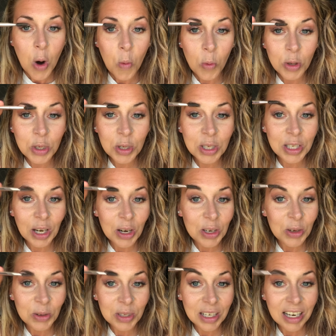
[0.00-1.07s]
Once you start
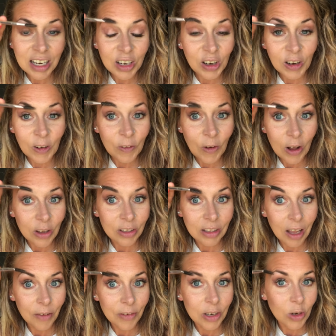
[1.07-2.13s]
using it, you're gonna fall in
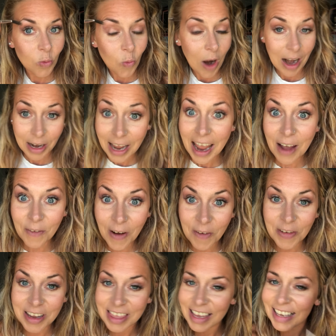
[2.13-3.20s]
love and you wanna have
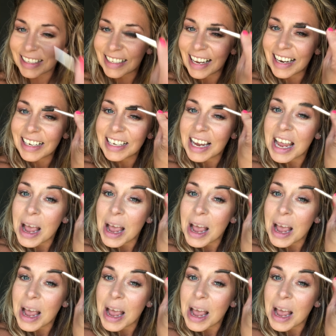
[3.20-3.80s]
everything Saint,